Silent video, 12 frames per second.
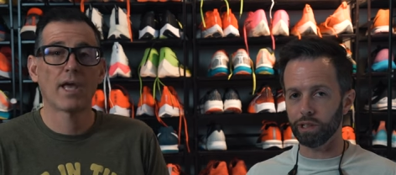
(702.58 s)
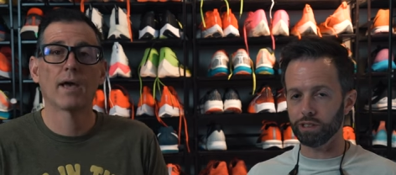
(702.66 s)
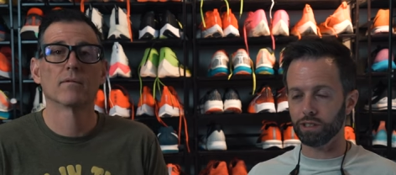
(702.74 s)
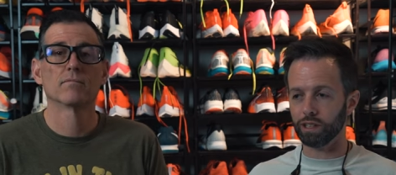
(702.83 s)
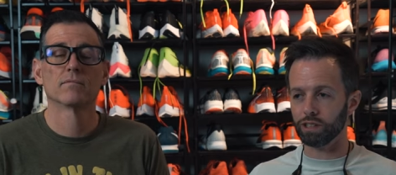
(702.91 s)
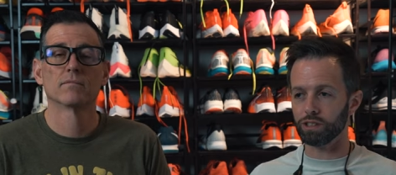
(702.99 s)
Speaker 1: ways yeah.
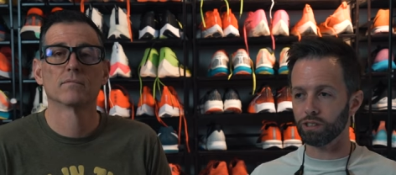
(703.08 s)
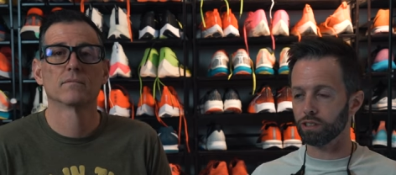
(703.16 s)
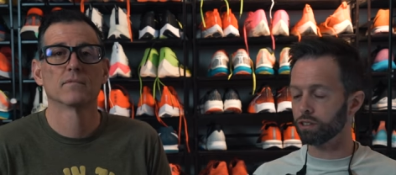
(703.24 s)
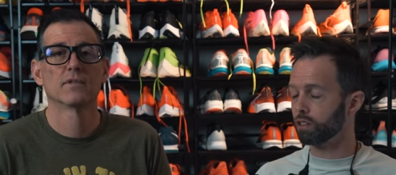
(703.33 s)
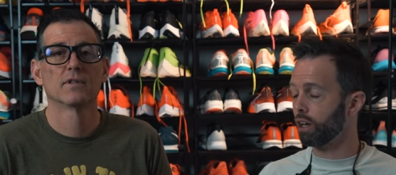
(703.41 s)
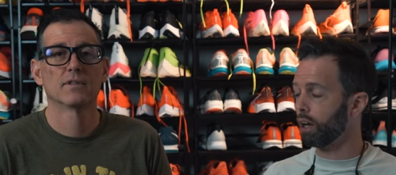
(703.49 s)
that I
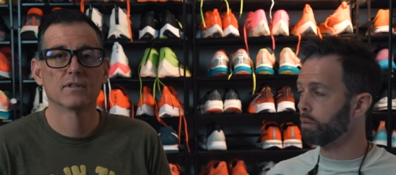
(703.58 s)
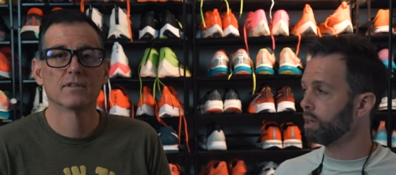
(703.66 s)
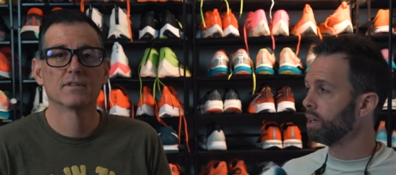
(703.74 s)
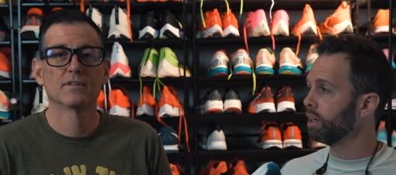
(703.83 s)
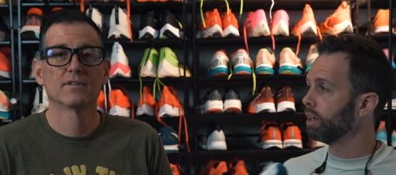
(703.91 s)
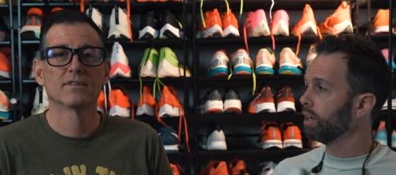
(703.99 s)
shouldn't describe.
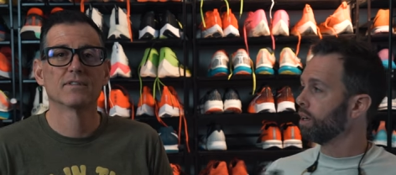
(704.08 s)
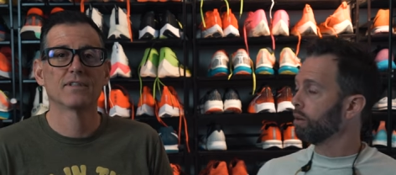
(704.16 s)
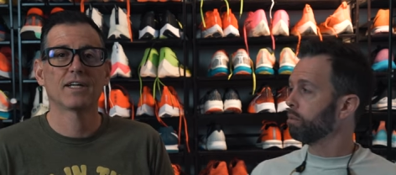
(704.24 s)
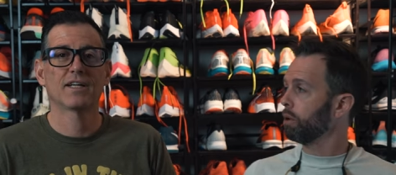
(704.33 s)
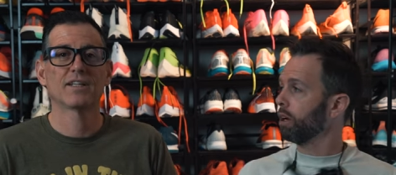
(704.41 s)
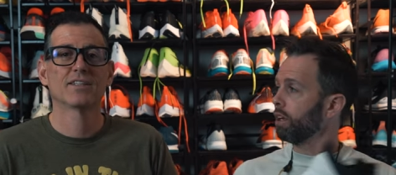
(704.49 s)

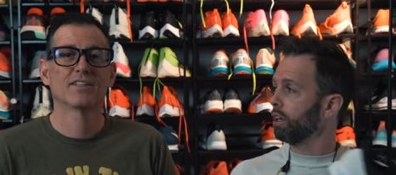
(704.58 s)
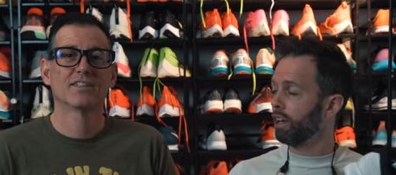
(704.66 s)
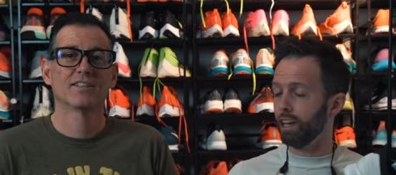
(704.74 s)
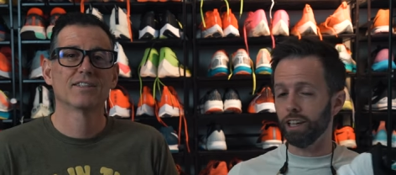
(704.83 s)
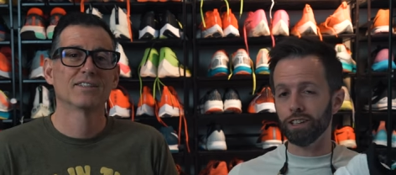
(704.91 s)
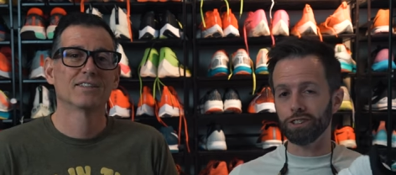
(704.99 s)
Yeah. But,
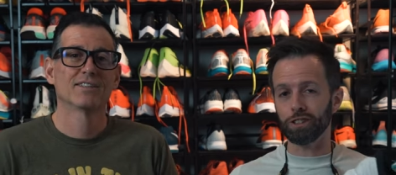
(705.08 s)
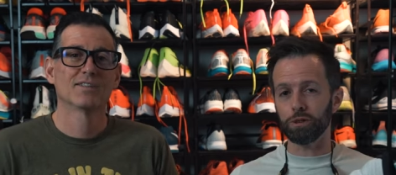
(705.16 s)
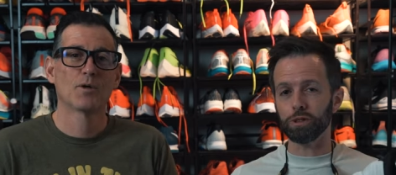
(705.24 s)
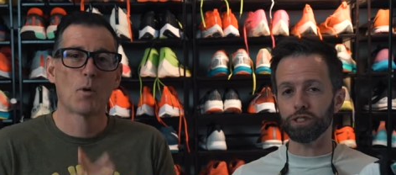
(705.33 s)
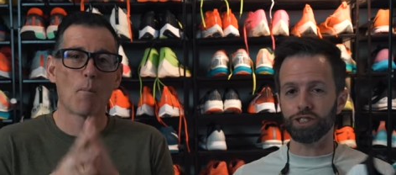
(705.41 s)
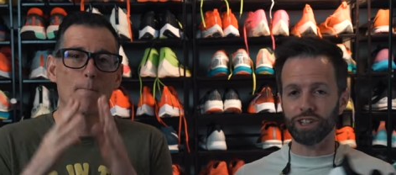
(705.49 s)
and
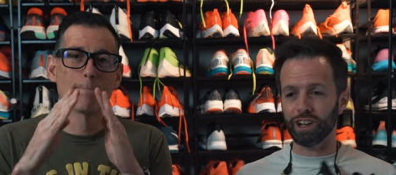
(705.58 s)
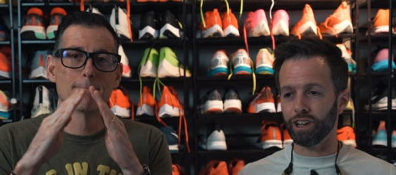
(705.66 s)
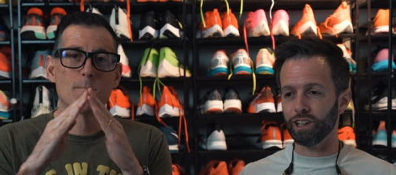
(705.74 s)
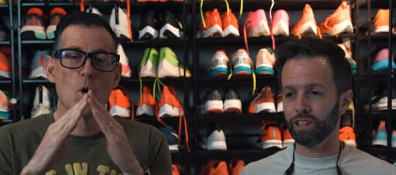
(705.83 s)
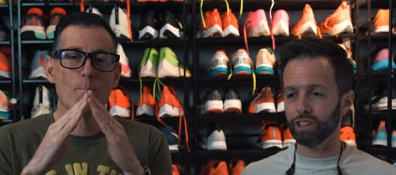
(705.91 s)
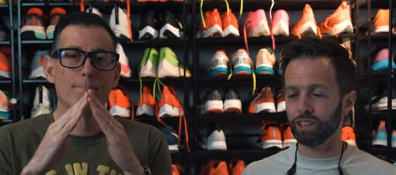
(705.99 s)
so was
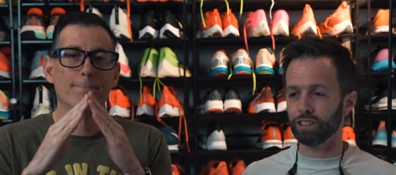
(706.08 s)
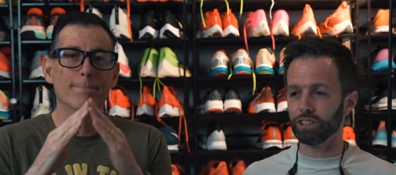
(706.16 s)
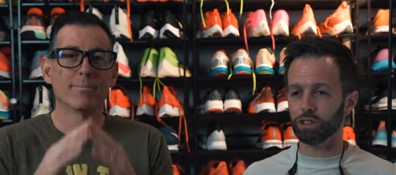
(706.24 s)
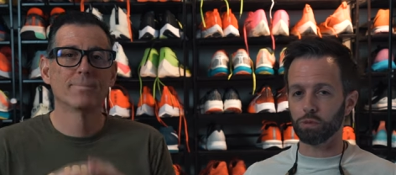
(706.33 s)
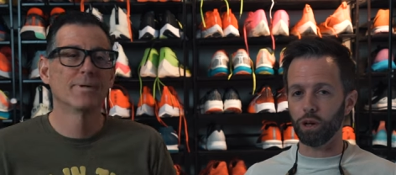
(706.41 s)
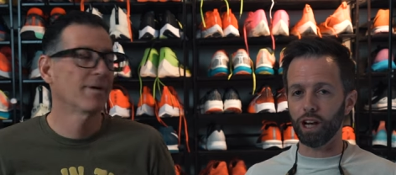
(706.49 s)
Jared, because
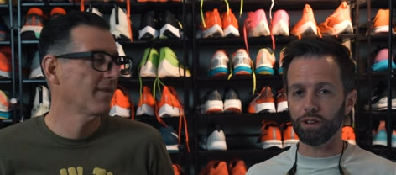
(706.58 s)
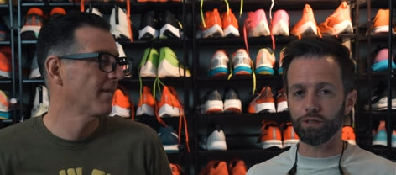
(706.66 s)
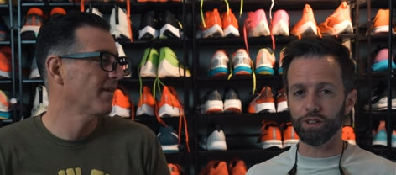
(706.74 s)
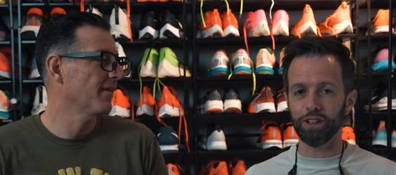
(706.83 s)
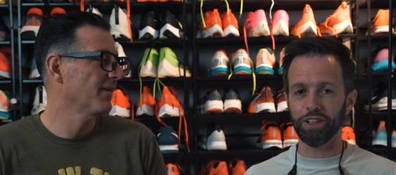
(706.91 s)
his wide foot,